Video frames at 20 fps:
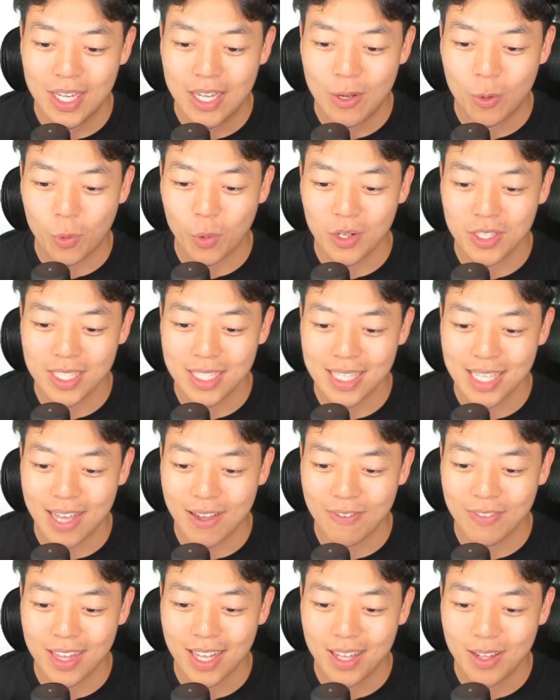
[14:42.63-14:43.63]
We're just
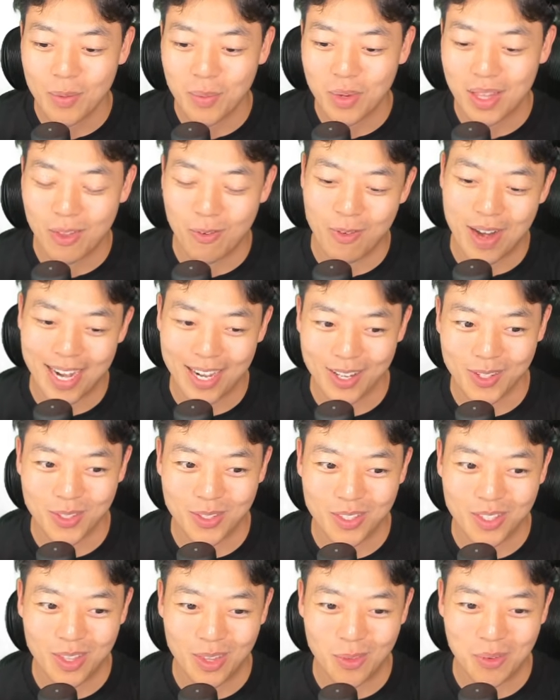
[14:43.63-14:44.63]
left with radical
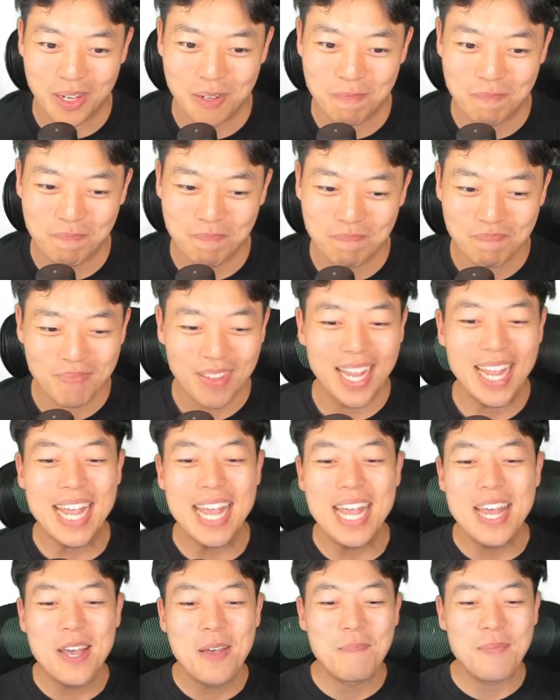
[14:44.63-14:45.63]
3.
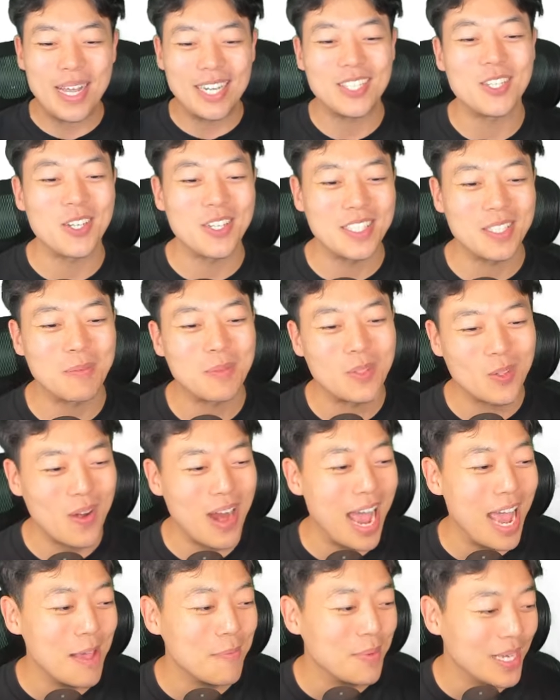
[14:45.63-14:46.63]
Make sure to
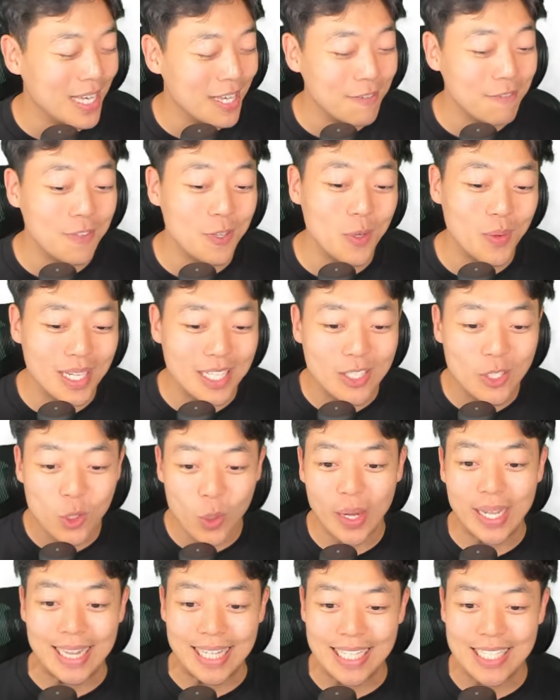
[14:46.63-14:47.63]
subscribe if you
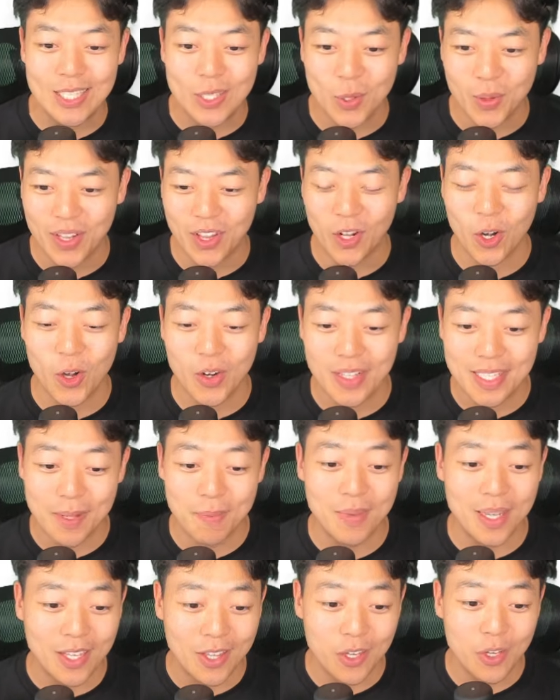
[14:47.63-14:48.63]
enjoyed this or learned
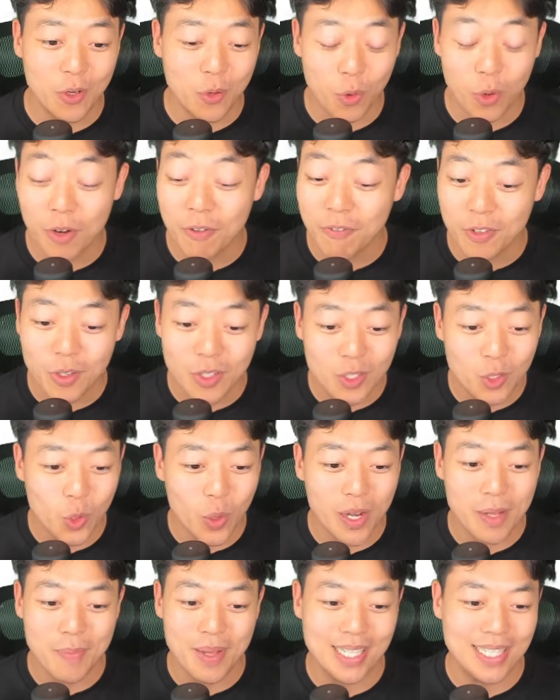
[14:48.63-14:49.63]
something new, or if you
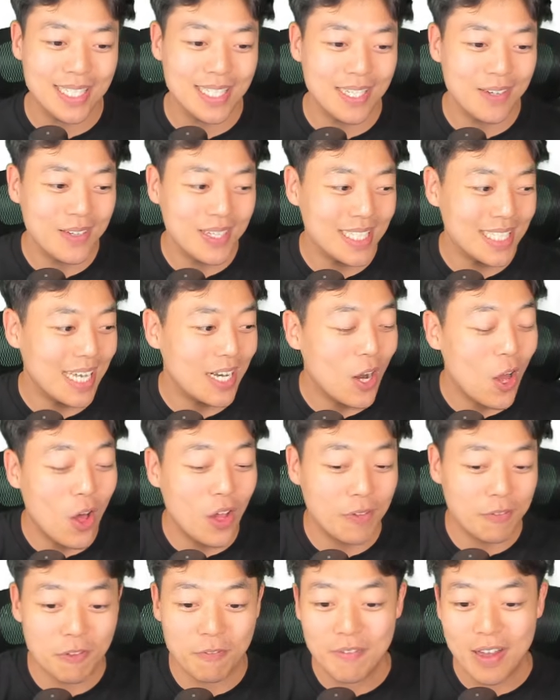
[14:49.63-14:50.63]
enjoyed my series at all.
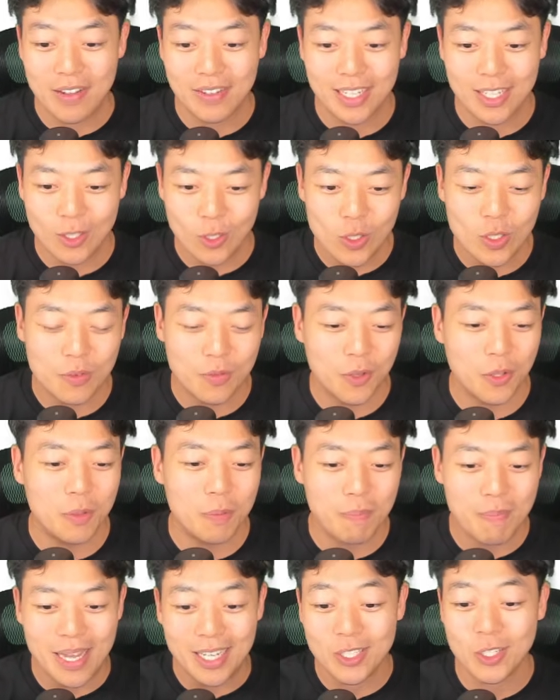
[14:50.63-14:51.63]
If you found it useful,
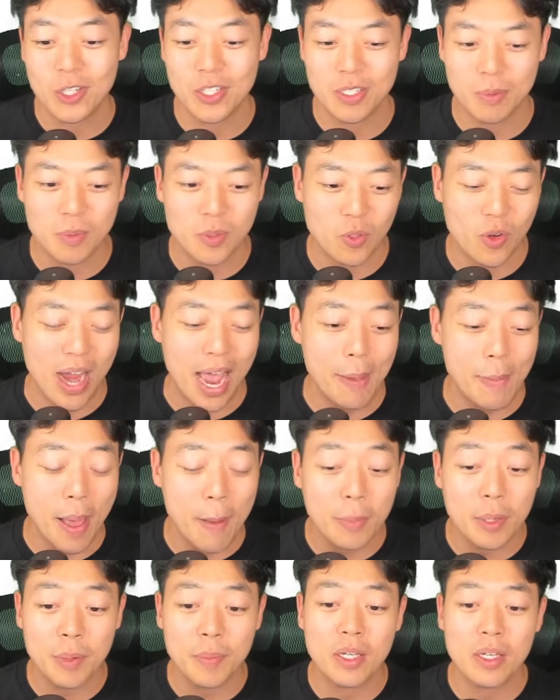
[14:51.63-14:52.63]
make sure to subscribe. I'm
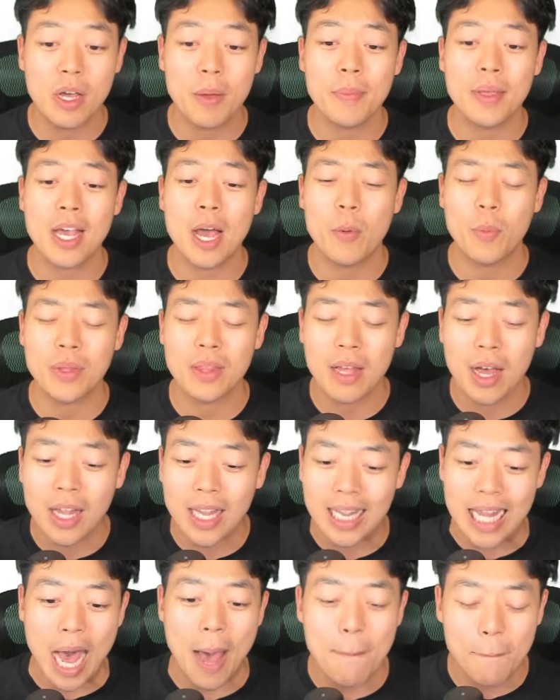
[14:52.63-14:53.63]
going to be coming out with a
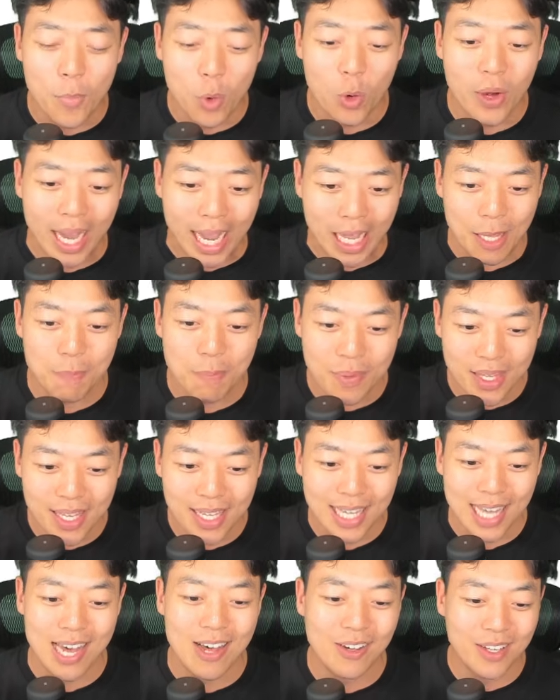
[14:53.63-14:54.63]
lot more AP
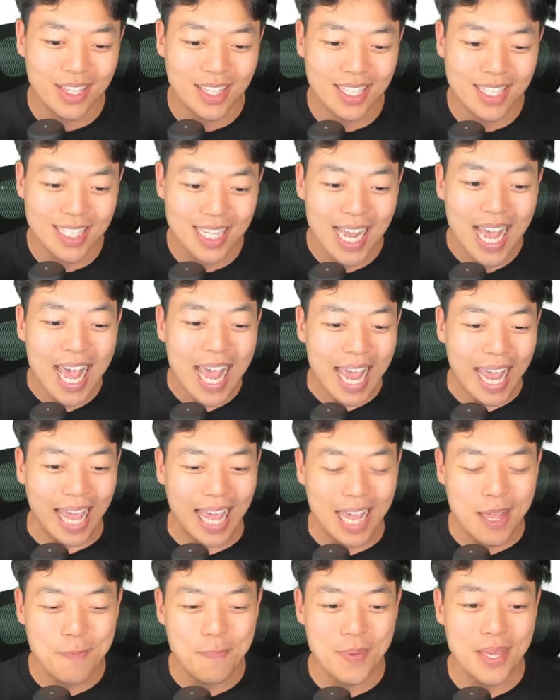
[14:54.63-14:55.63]
Calculus
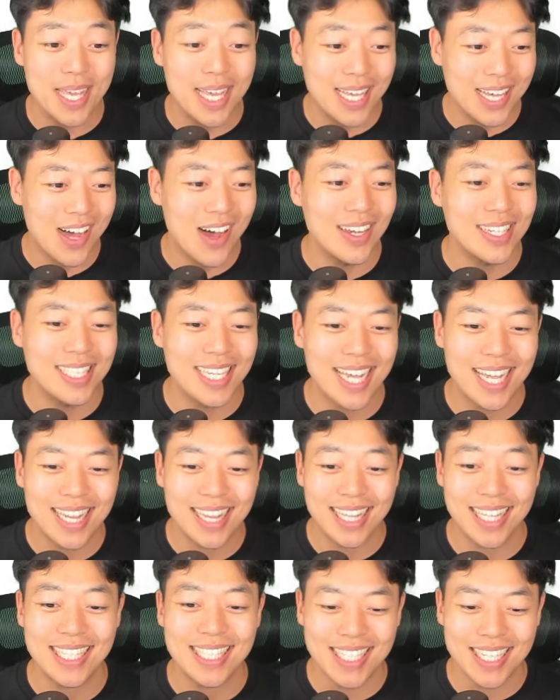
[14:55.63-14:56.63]
AB content
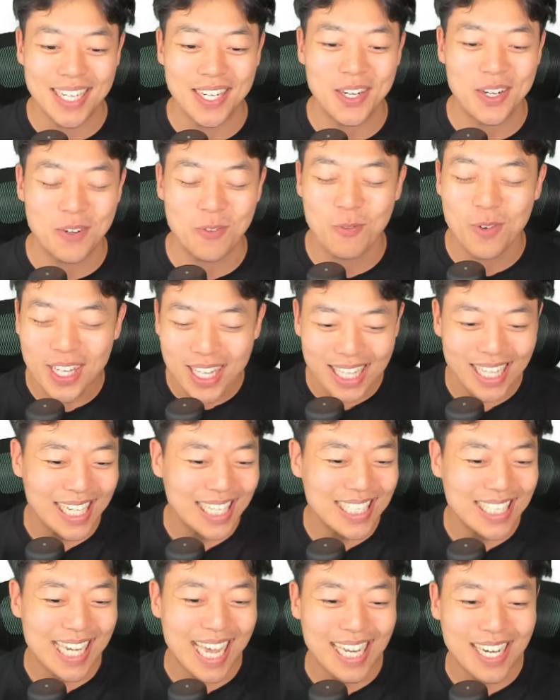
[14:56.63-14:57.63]
this year. Really
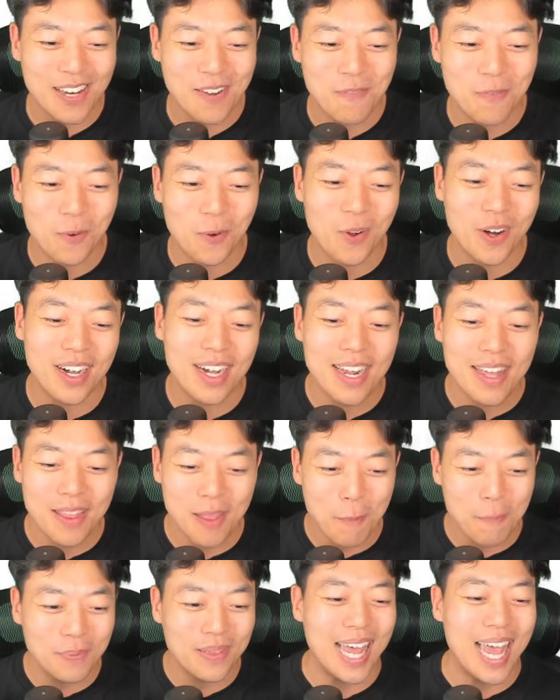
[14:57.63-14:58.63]
excited for the
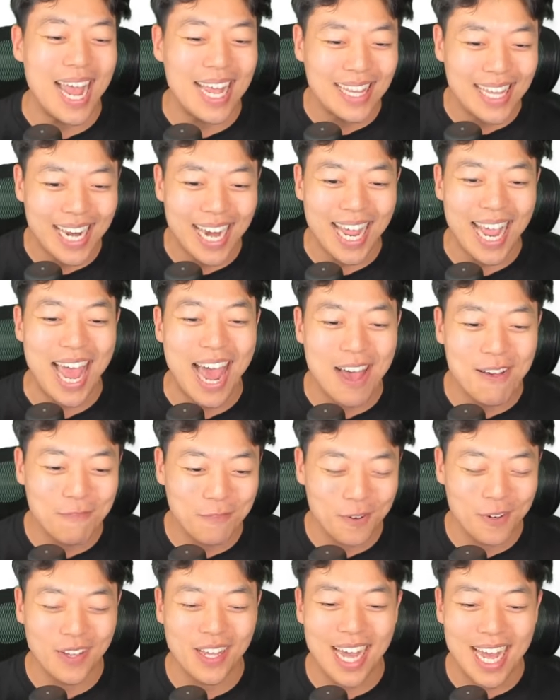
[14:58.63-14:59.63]
plan that I have for
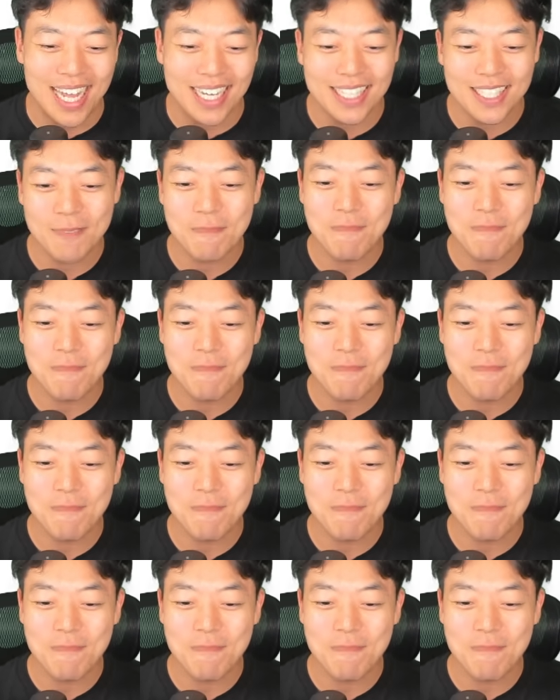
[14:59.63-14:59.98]
you guys.